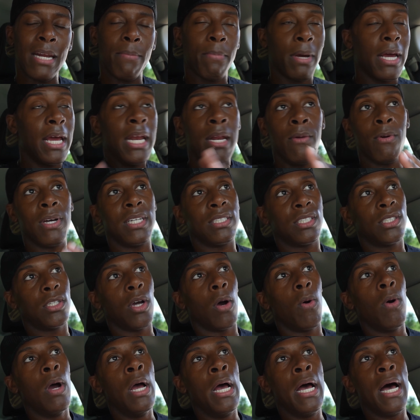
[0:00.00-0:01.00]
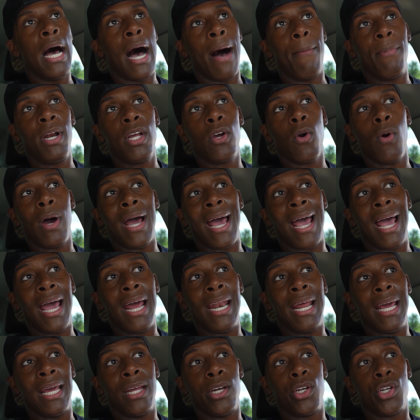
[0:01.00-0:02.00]
But anyways, so I'm gonna go ahead
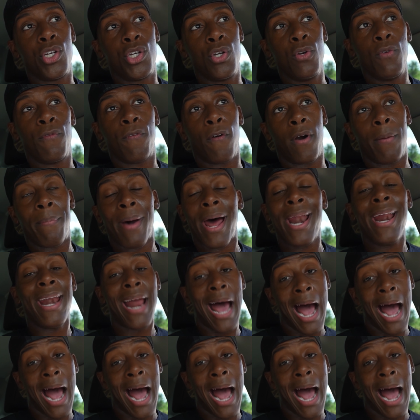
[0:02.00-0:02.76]
and shoot for about an